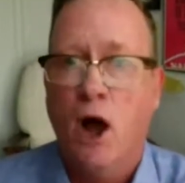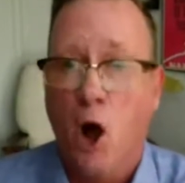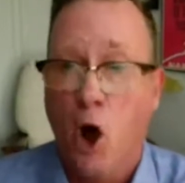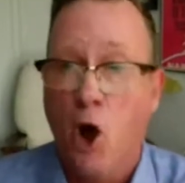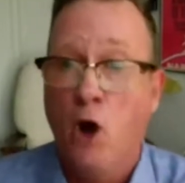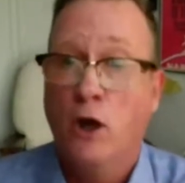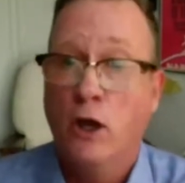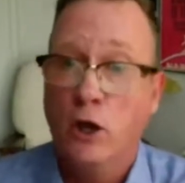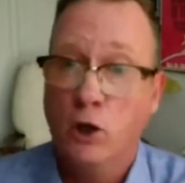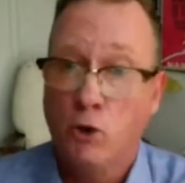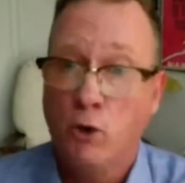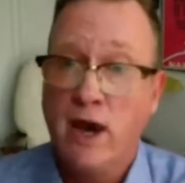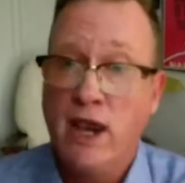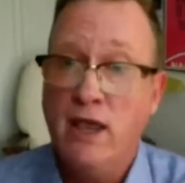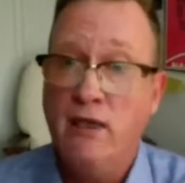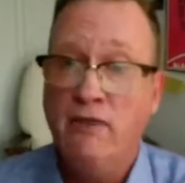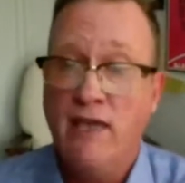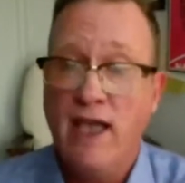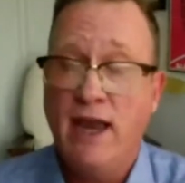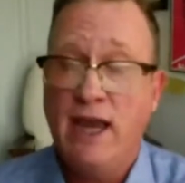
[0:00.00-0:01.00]
all
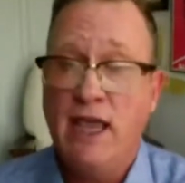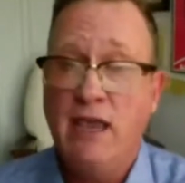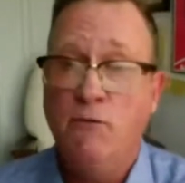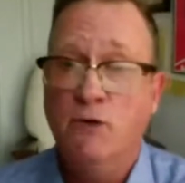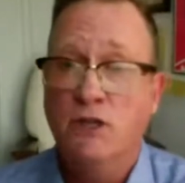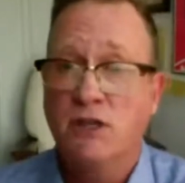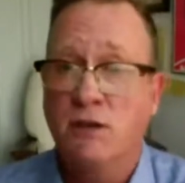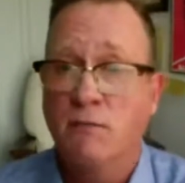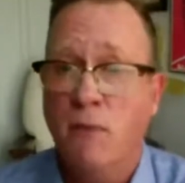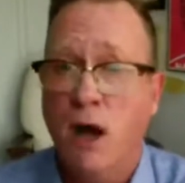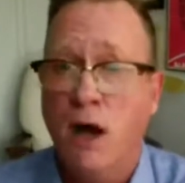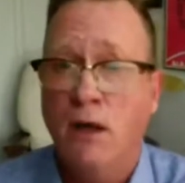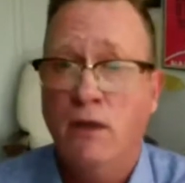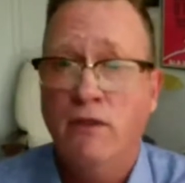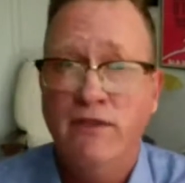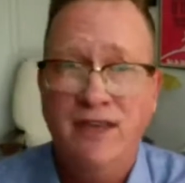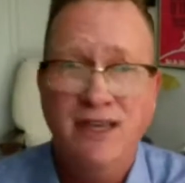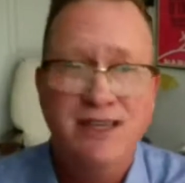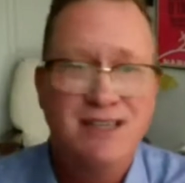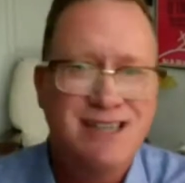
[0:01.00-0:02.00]
agree that he was
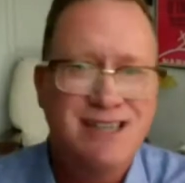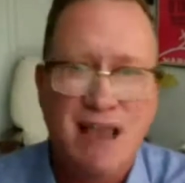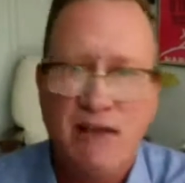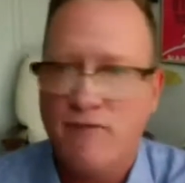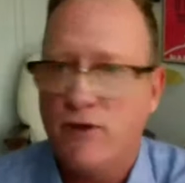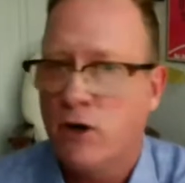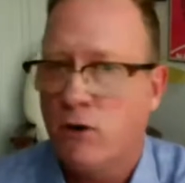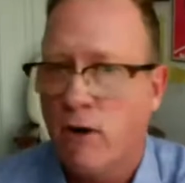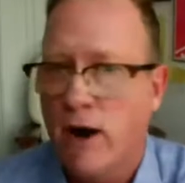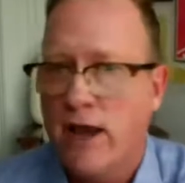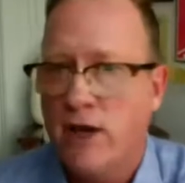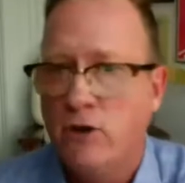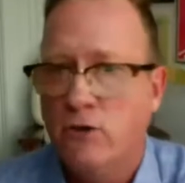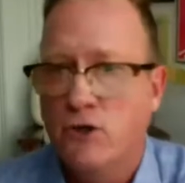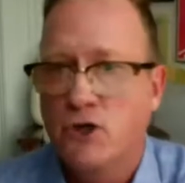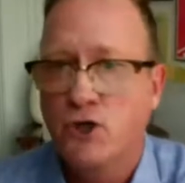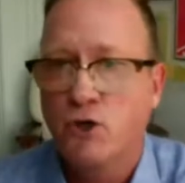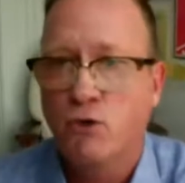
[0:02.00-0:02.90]
among the seven or eight who